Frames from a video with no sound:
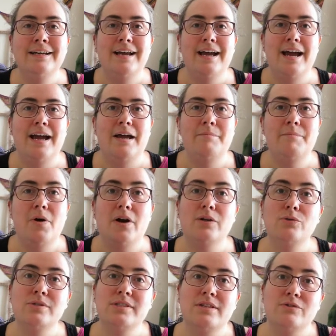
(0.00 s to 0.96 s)
I
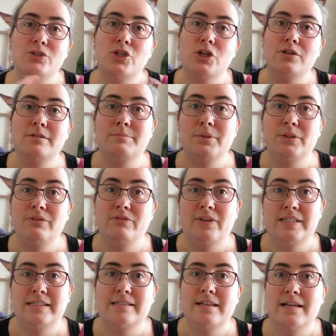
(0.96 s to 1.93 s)
also chose
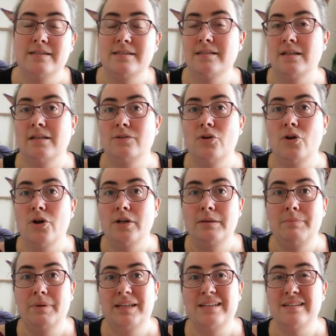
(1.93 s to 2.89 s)
Blueface Leicester, not only
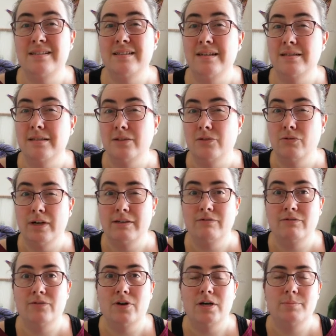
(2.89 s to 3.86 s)
because it's a great
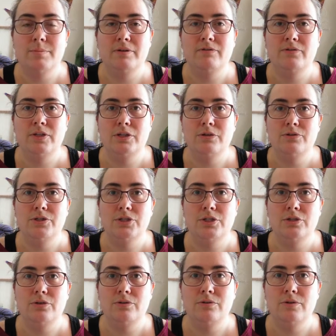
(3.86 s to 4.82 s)
fibre for you
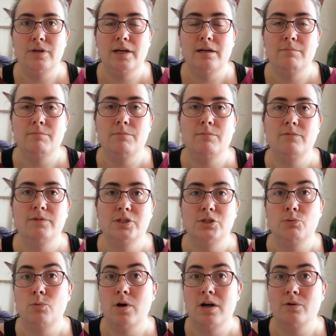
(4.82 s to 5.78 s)
to
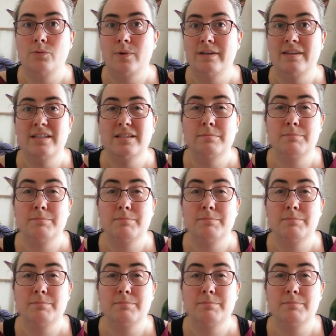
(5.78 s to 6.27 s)
work with, it's